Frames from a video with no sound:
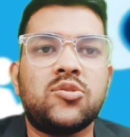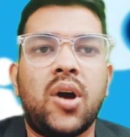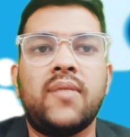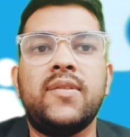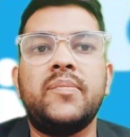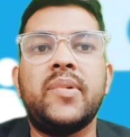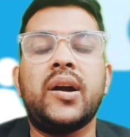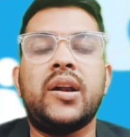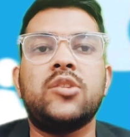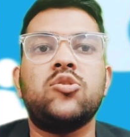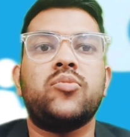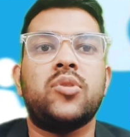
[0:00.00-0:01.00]
So I will be
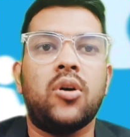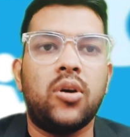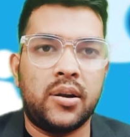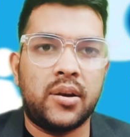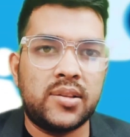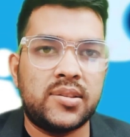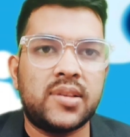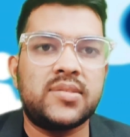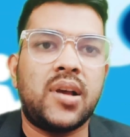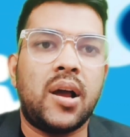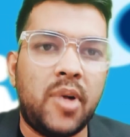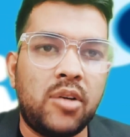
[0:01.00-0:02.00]
guiding you for all entrance
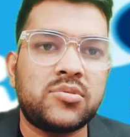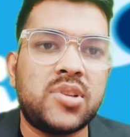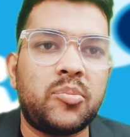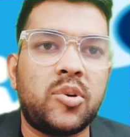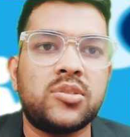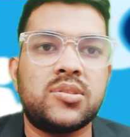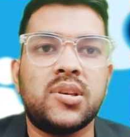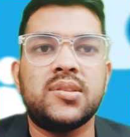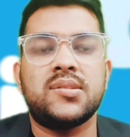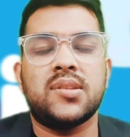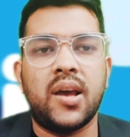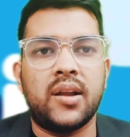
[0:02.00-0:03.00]
exam counseling
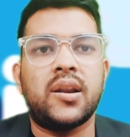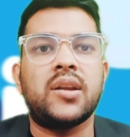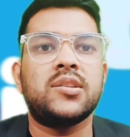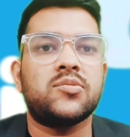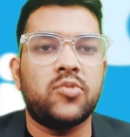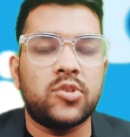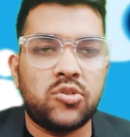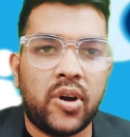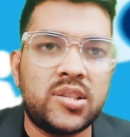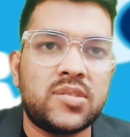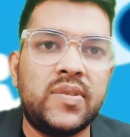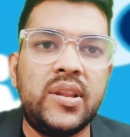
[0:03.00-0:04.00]
process, and that is for
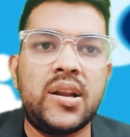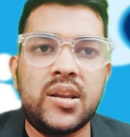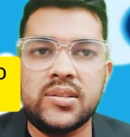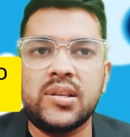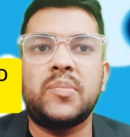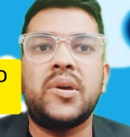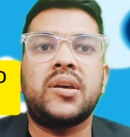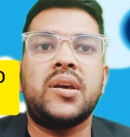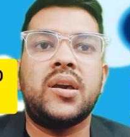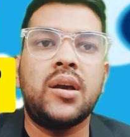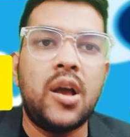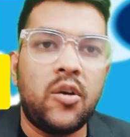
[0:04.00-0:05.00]
choice filling, decision
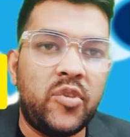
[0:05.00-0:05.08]
making,